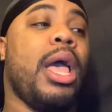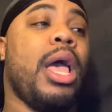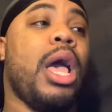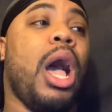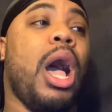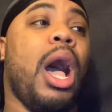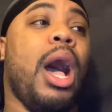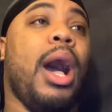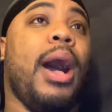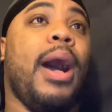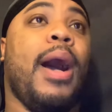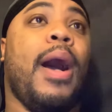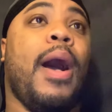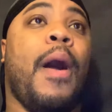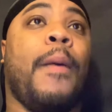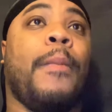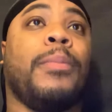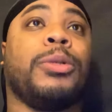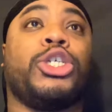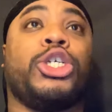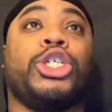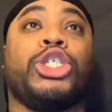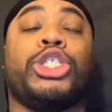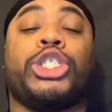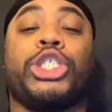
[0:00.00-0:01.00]

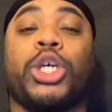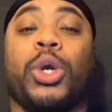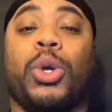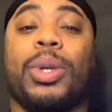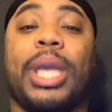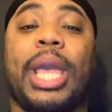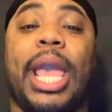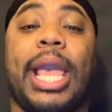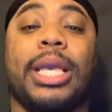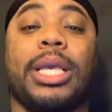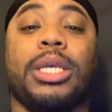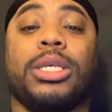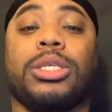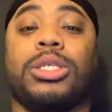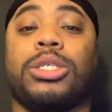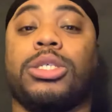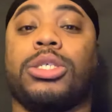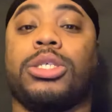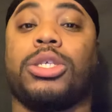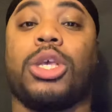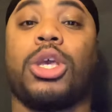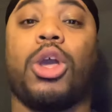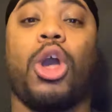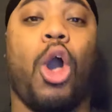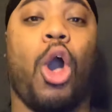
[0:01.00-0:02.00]
to
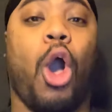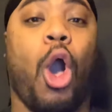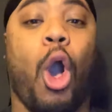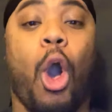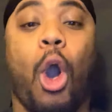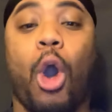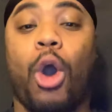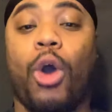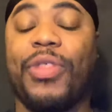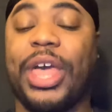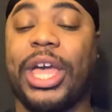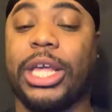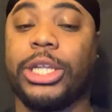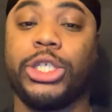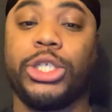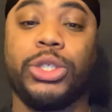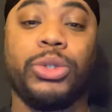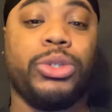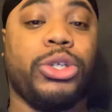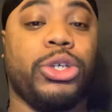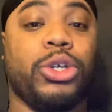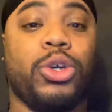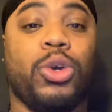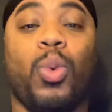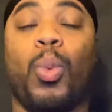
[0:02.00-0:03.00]
showcase all that you
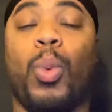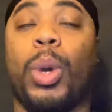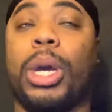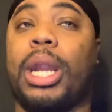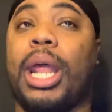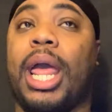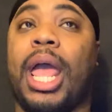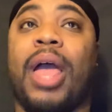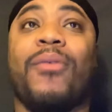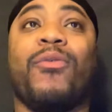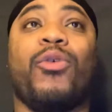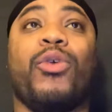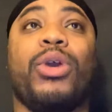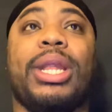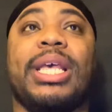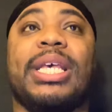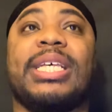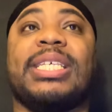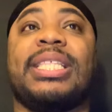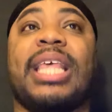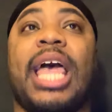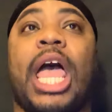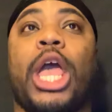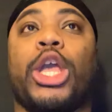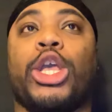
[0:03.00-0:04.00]
do, whatever it
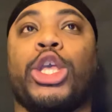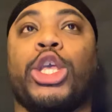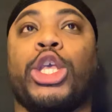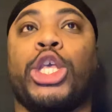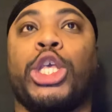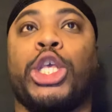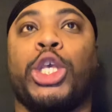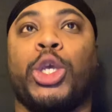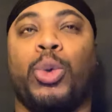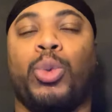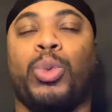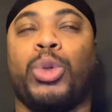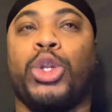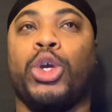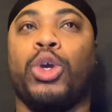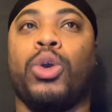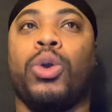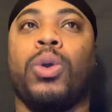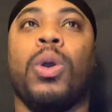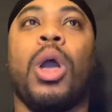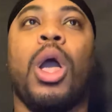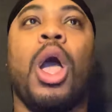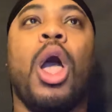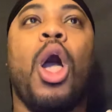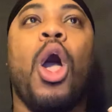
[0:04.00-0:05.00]
is that you
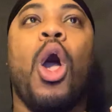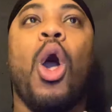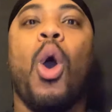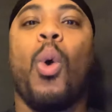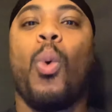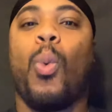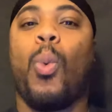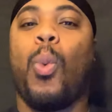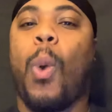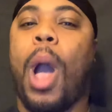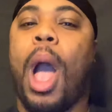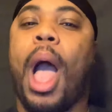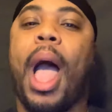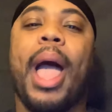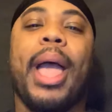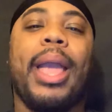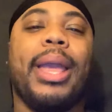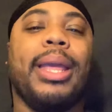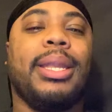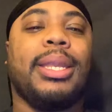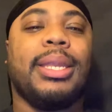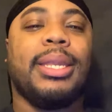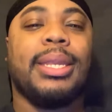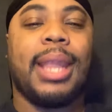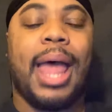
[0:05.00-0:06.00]
do.
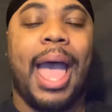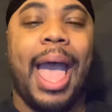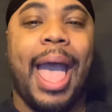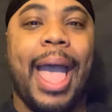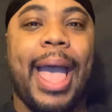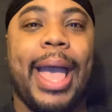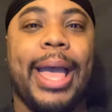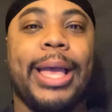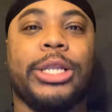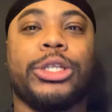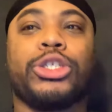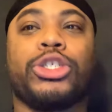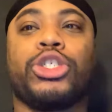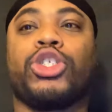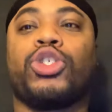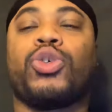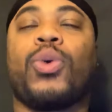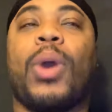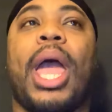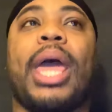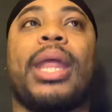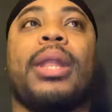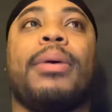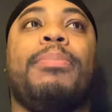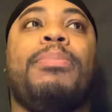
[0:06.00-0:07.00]
Why not
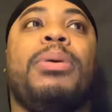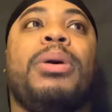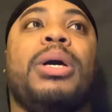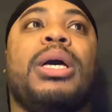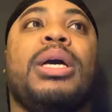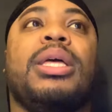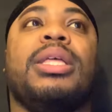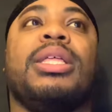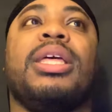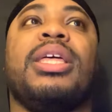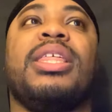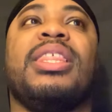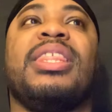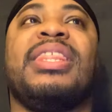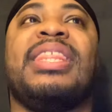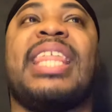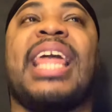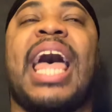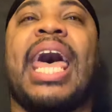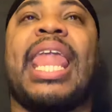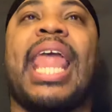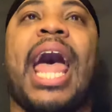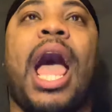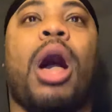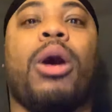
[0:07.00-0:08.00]
try to put
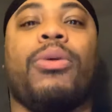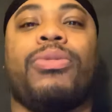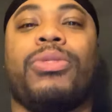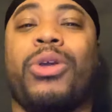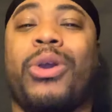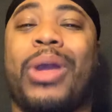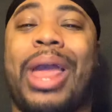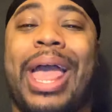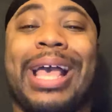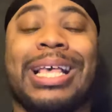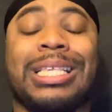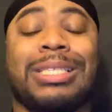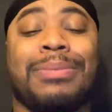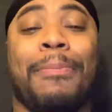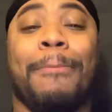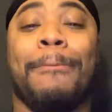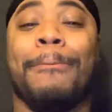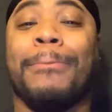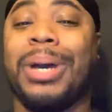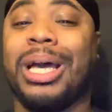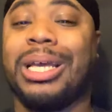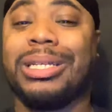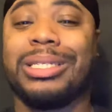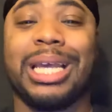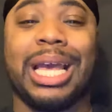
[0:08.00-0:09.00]
that out there as
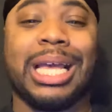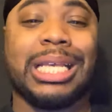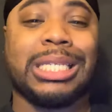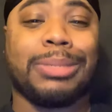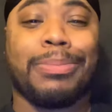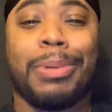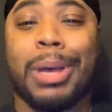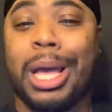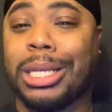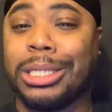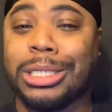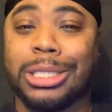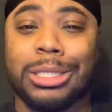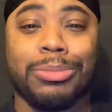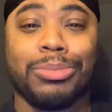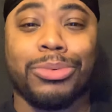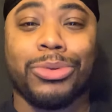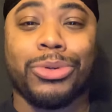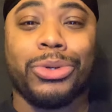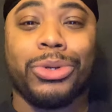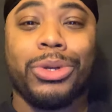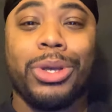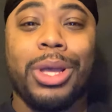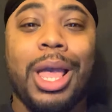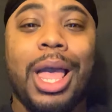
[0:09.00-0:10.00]
much as
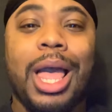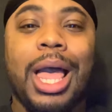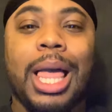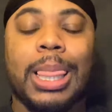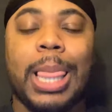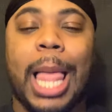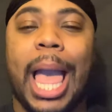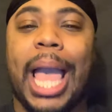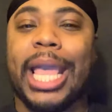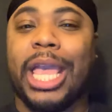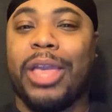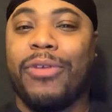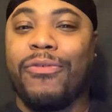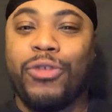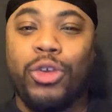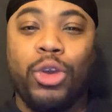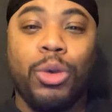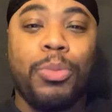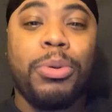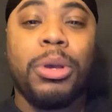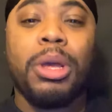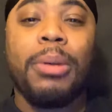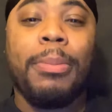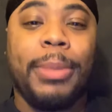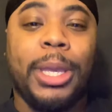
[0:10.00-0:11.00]
possible? Like, if you
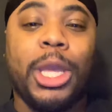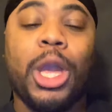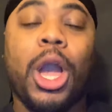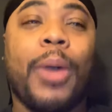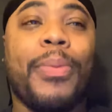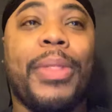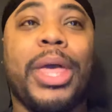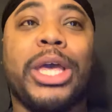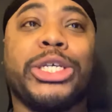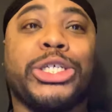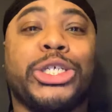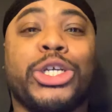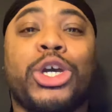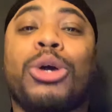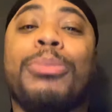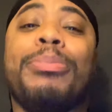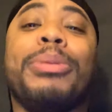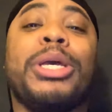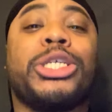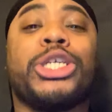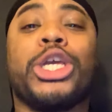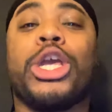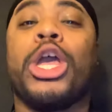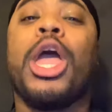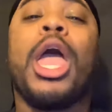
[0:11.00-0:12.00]
put me on that show,
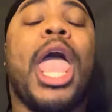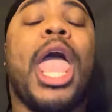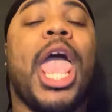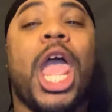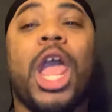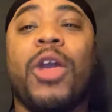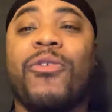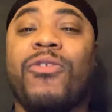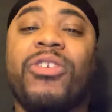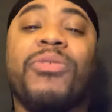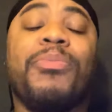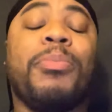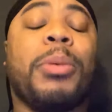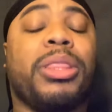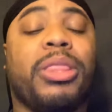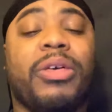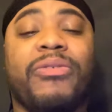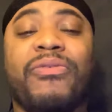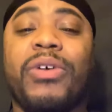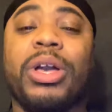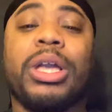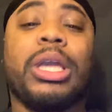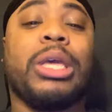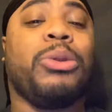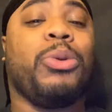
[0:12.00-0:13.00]
bitch, every
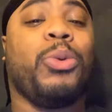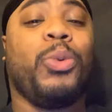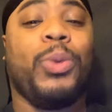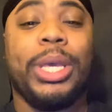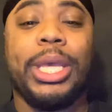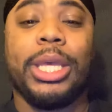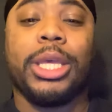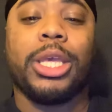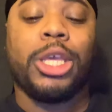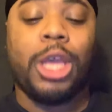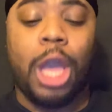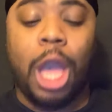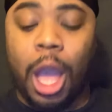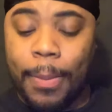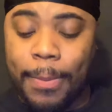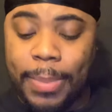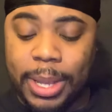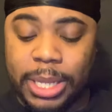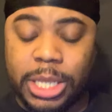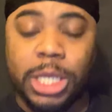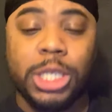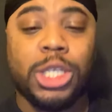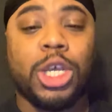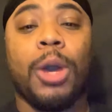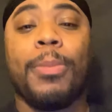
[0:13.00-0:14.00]
motherfucking week, y'all
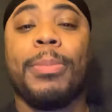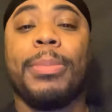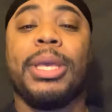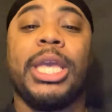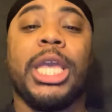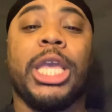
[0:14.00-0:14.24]
bitches gonna be